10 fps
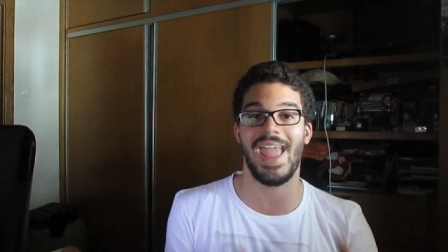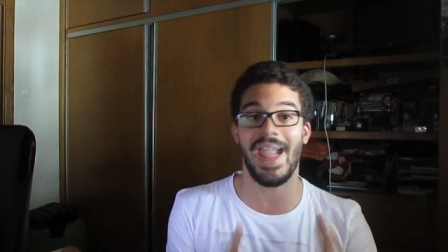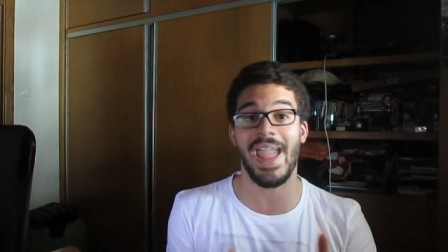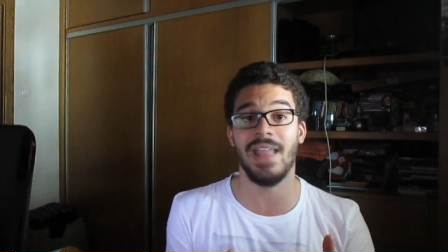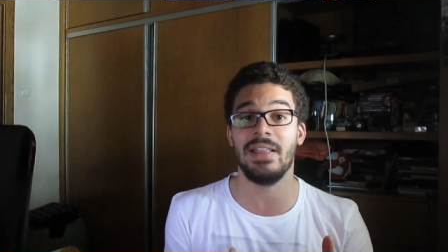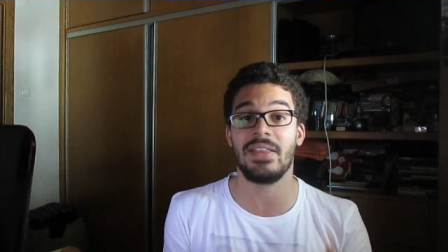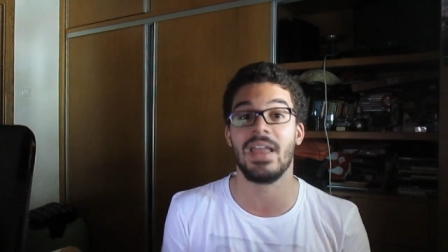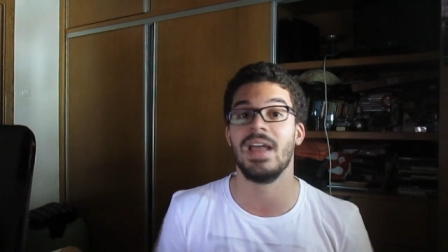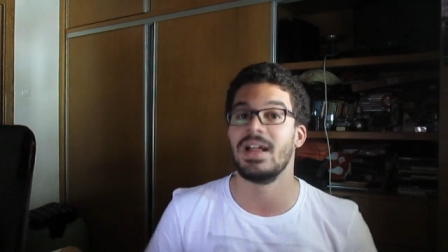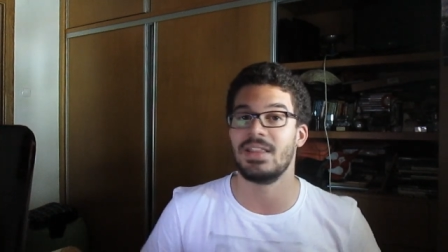And
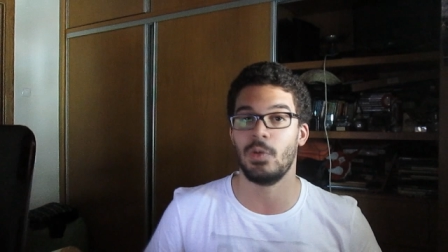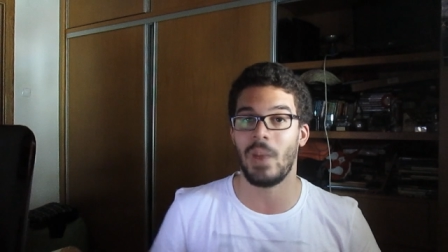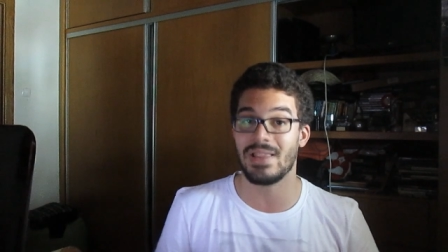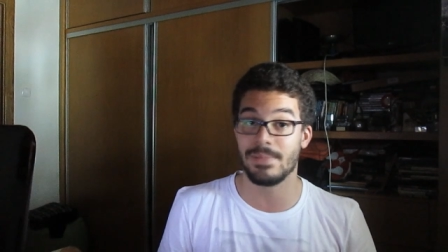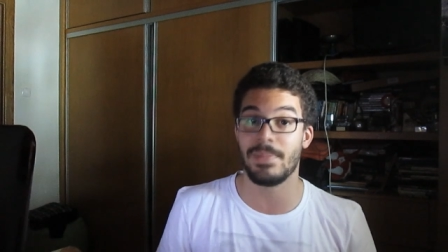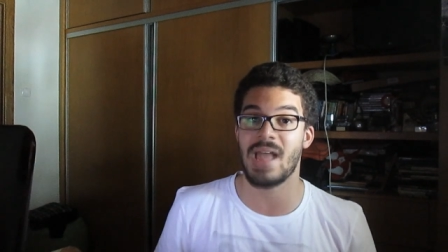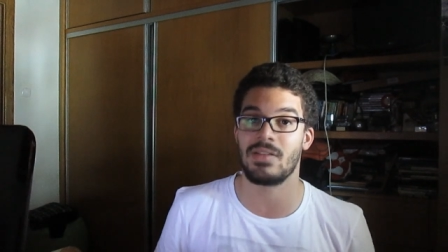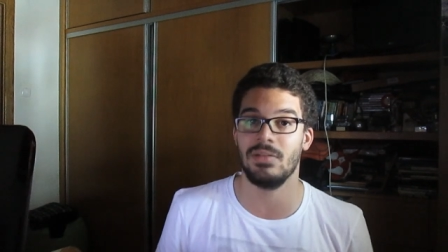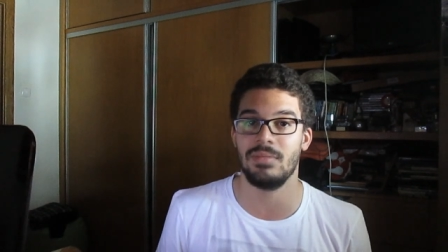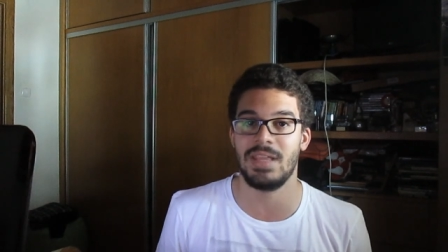the random
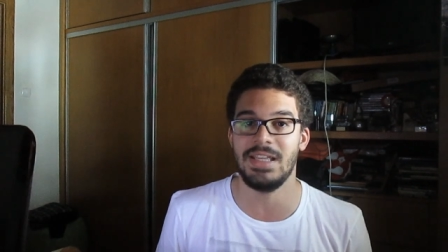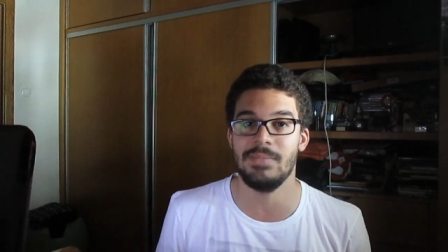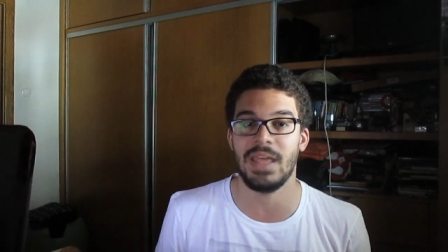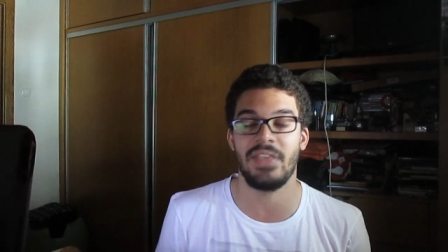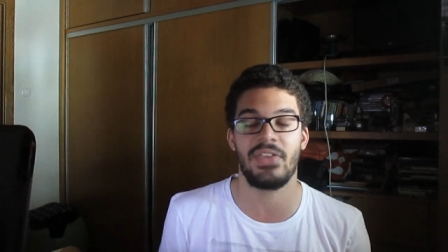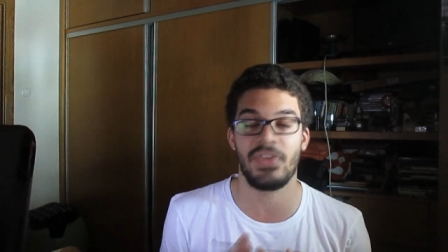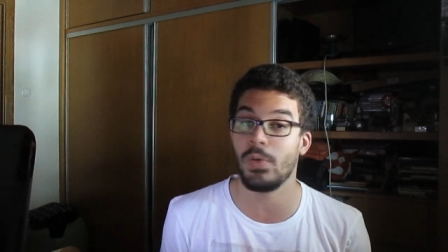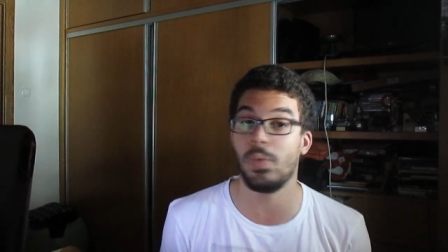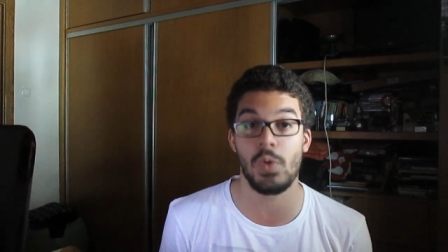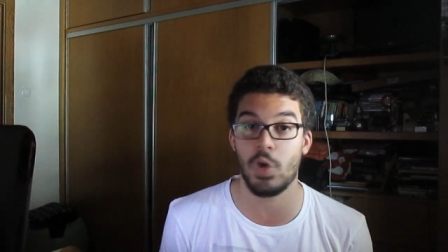battle team is
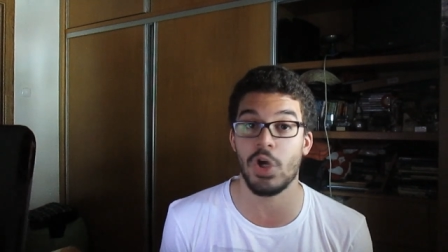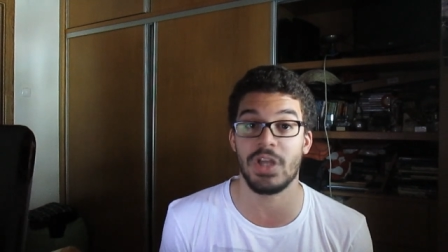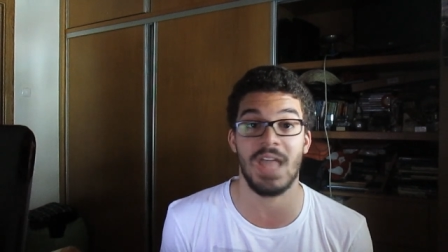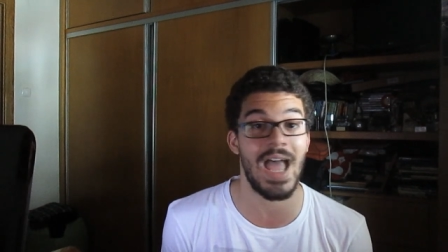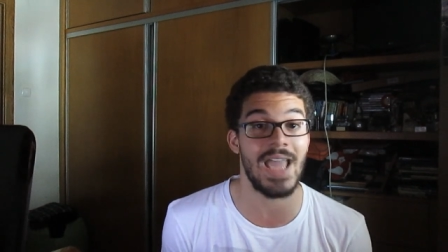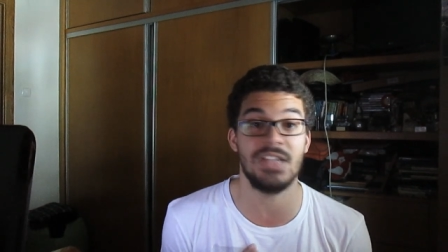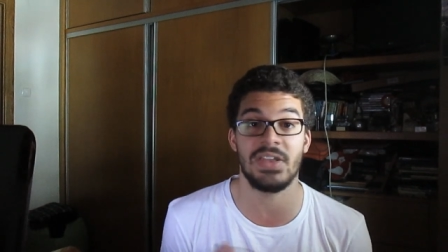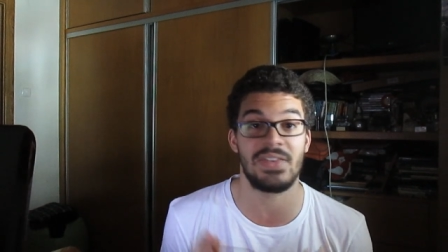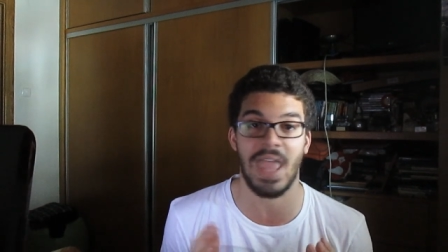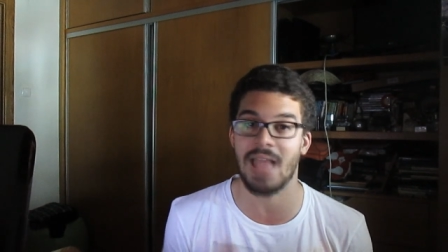so good. I
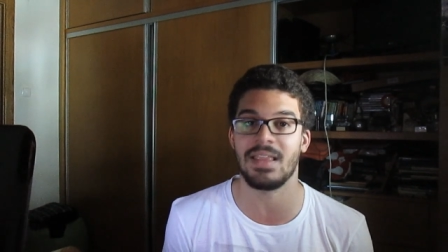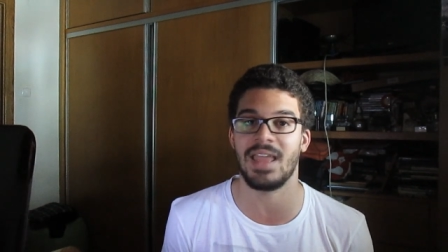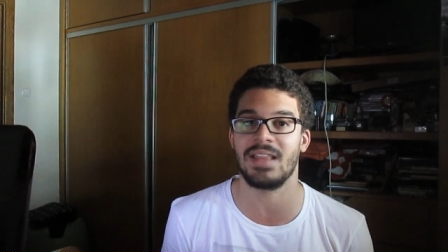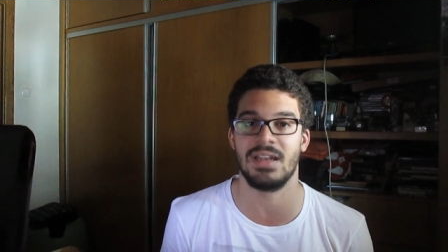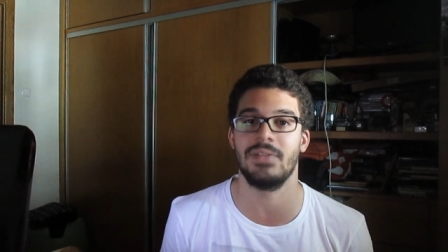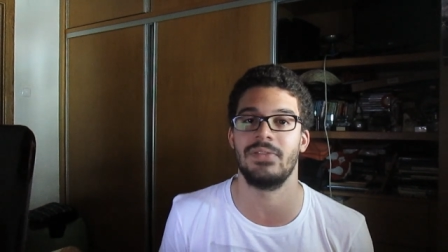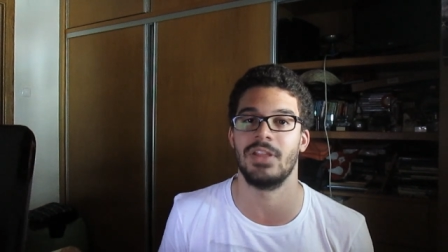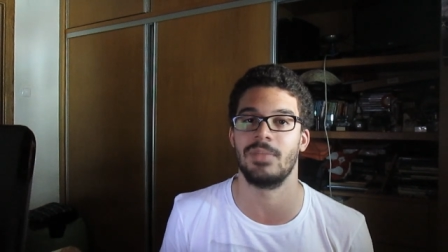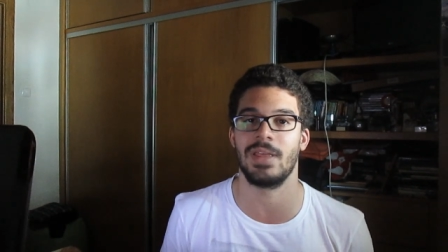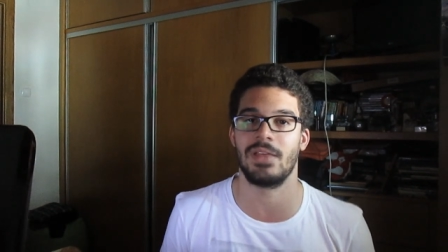just can't get enough of
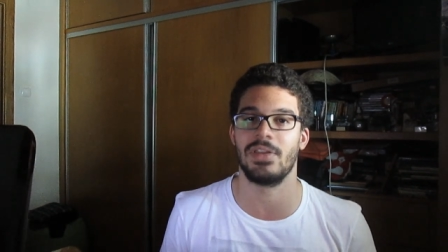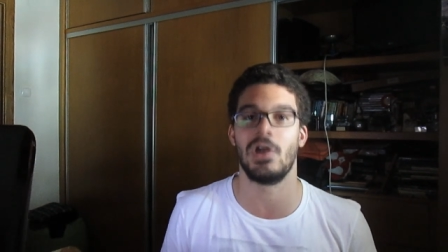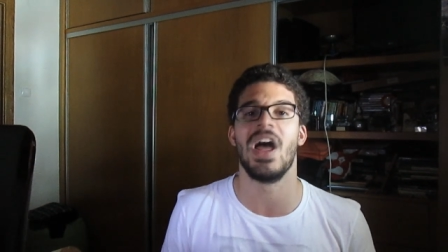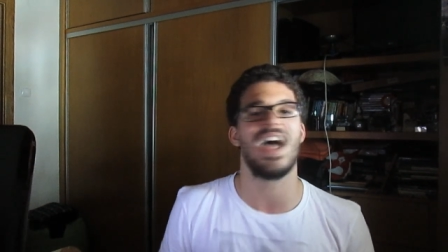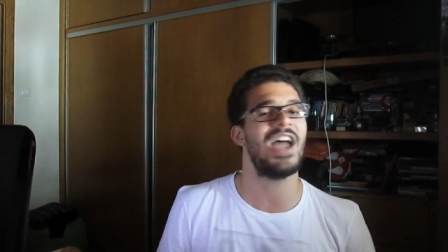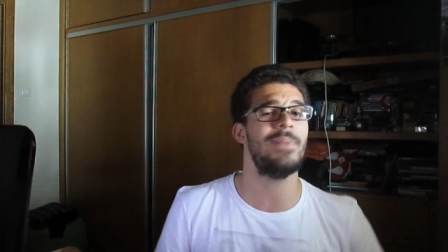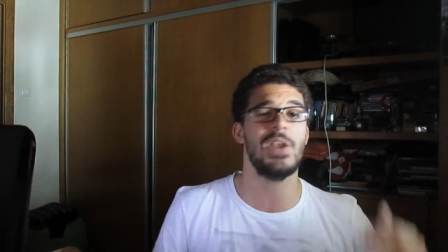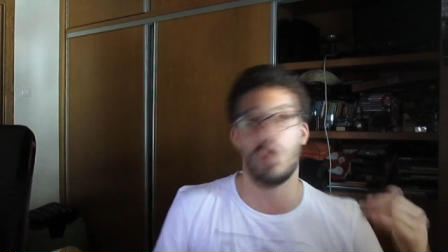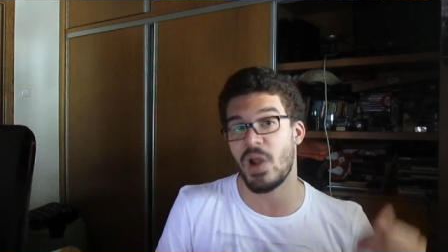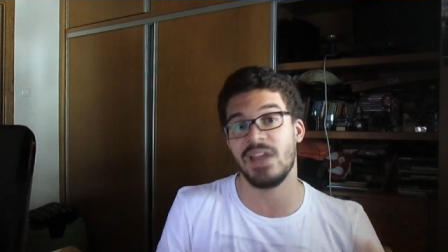it. Because, you know, I've
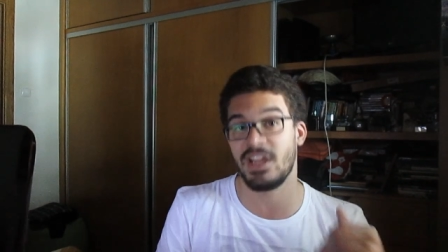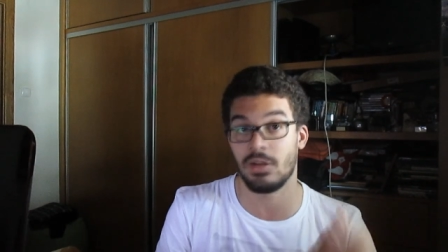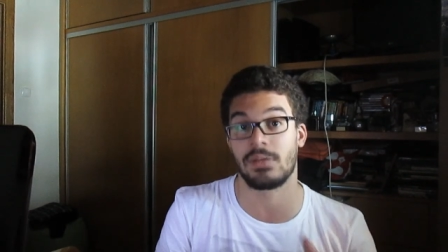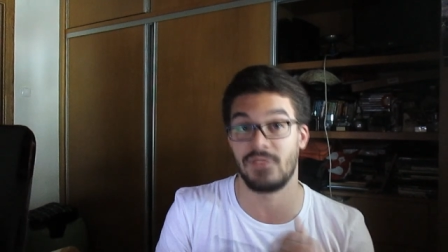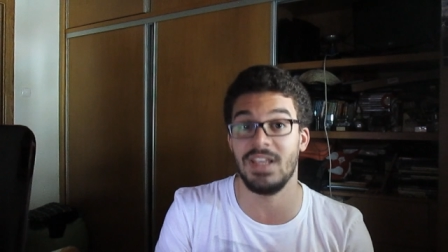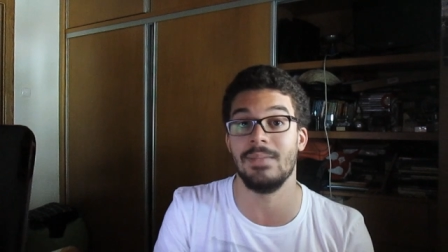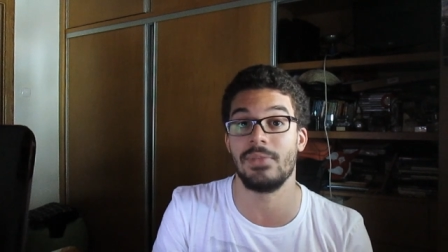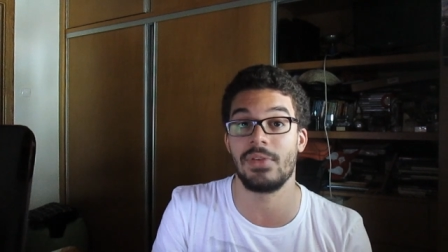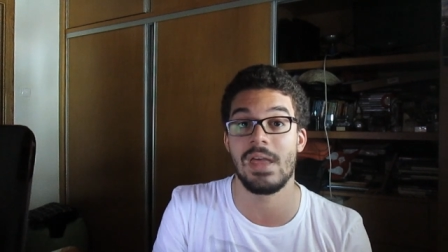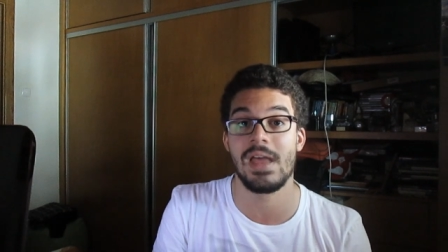been grinding a lot of
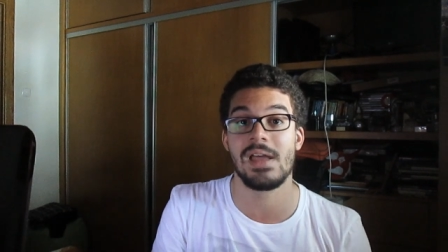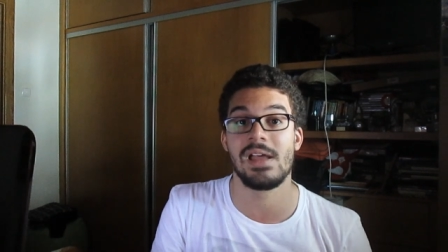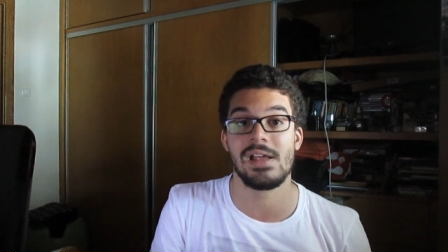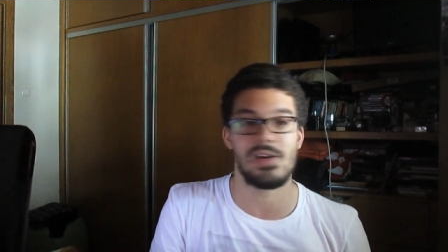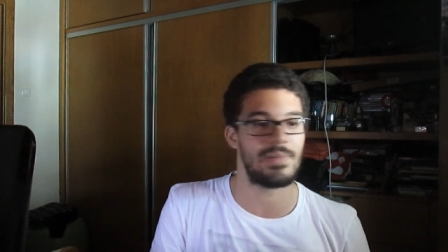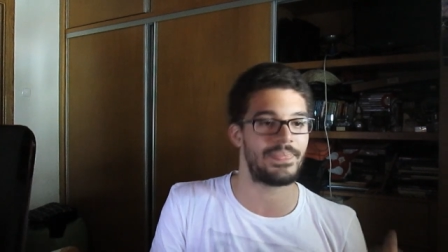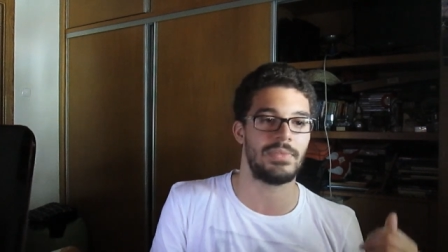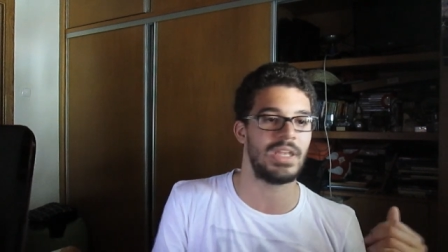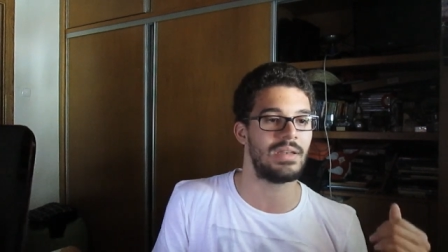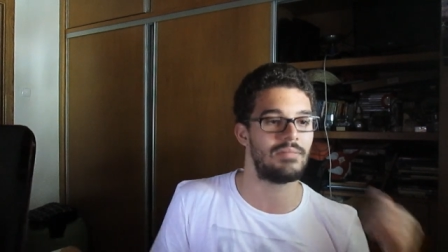teams.
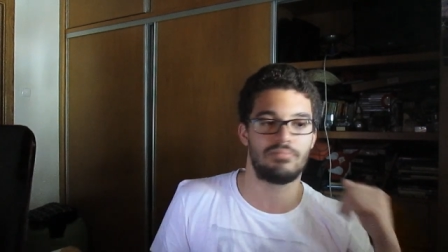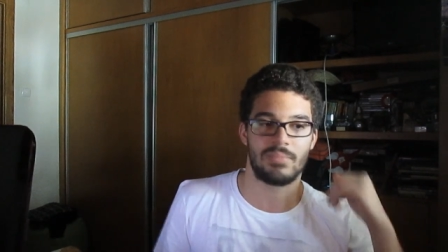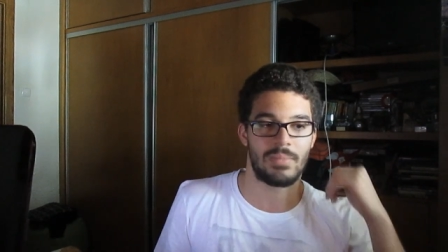I mean,